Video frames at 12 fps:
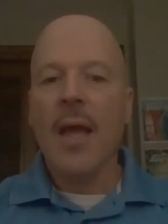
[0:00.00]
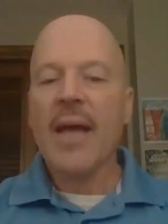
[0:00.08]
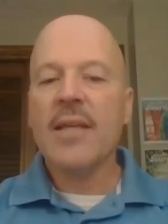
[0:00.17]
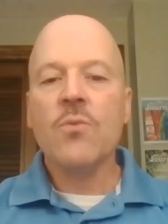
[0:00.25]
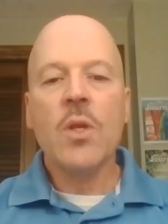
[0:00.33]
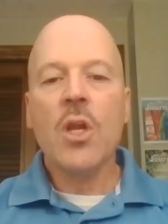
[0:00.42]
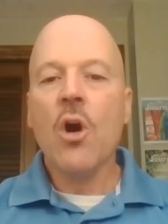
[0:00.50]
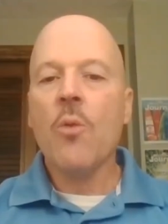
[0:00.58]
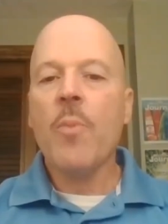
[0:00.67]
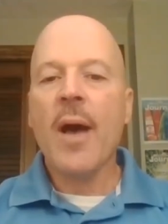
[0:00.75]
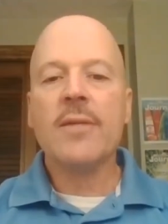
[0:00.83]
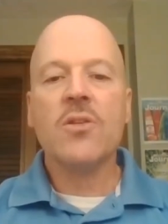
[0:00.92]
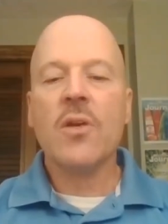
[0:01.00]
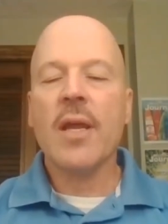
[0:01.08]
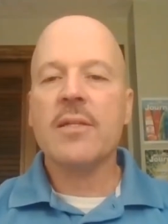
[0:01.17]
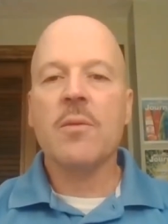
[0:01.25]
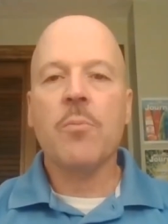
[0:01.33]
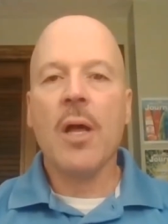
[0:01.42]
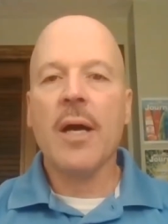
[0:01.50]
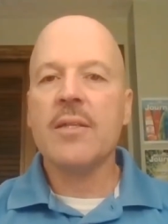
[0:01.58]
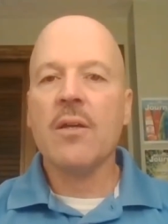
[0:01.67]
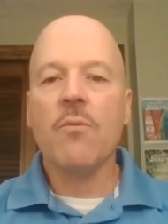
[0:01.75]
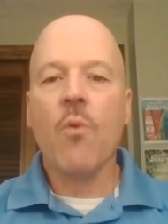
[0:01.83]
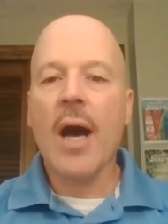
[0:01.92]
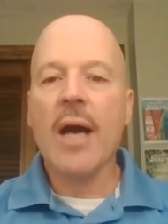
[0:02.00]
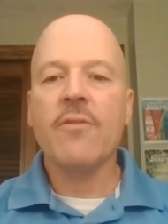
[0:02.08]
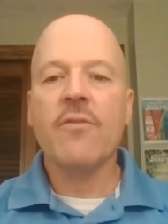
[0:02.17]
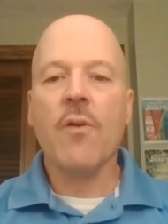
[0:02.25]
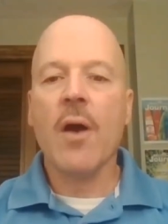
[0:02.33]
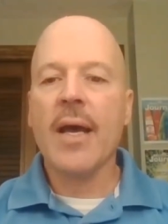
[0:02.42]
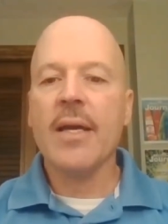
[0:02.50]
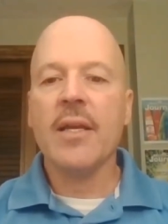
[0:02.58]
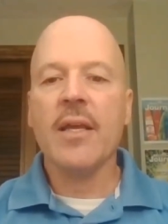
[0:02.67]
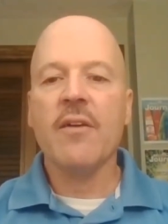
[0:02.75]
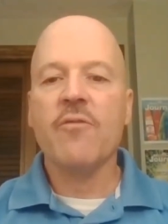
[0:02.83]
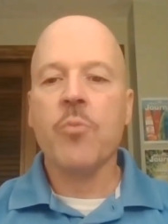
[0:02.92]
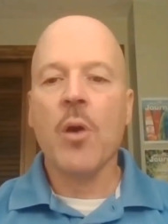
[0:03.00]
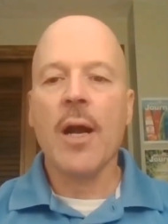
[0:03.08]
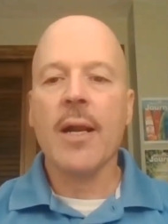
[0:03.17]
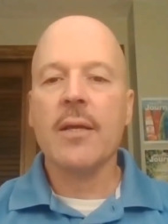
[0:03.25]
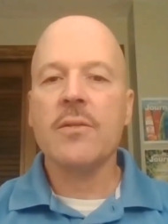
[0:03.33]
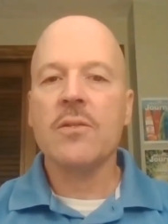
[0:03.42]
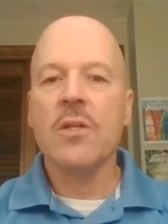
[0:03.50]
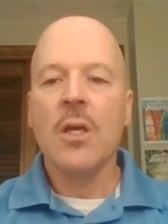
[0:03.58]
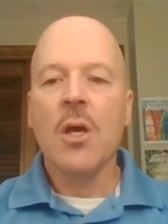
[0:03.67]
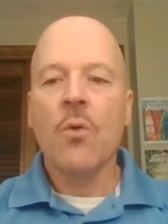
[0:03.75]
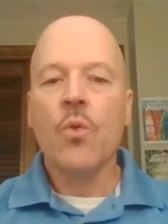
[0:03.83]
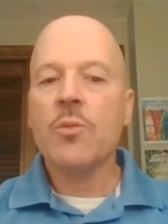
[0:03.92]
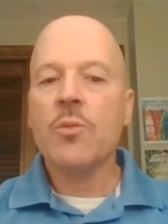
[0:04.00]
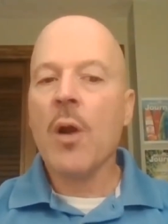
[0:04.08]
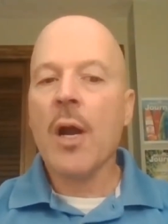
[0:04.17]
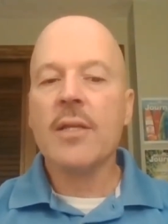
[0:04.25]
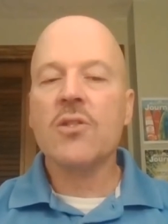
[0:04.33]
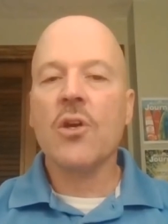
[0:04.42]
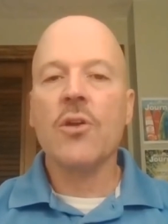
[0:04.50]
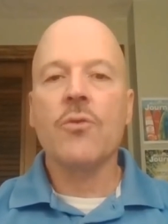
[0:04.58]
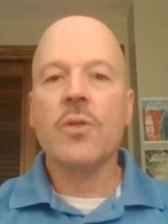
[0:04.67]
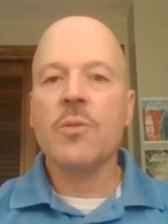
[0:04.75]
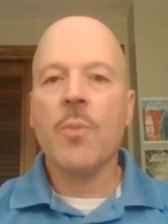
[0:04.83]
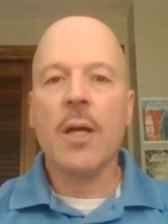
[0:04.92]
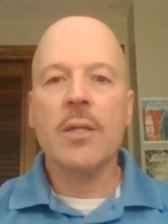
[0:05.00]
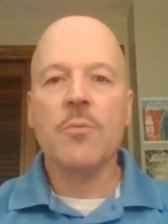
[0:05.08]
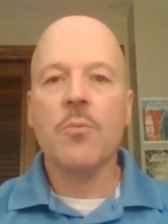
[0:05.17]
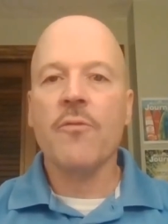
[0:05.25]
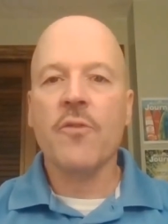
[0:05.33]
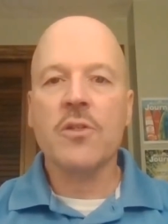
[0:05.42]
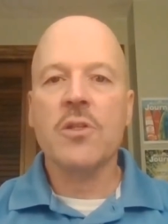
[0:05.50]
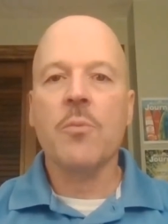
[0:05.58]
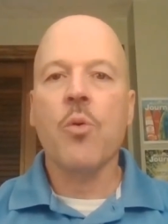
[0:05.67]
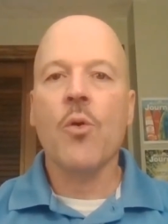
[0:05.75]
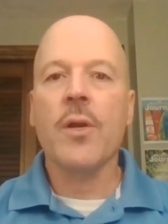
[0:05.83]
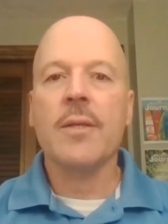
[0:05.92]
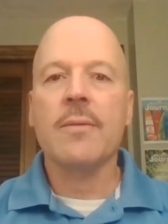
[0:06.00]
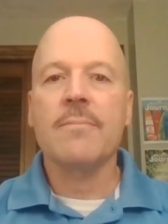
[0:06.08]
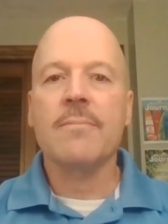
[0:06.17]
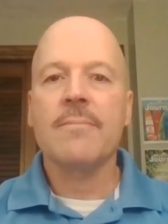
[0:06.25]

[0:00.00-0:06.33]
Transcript: As we know, Pasternack supplies a wide variety of products. Which products are you responsible for supporting?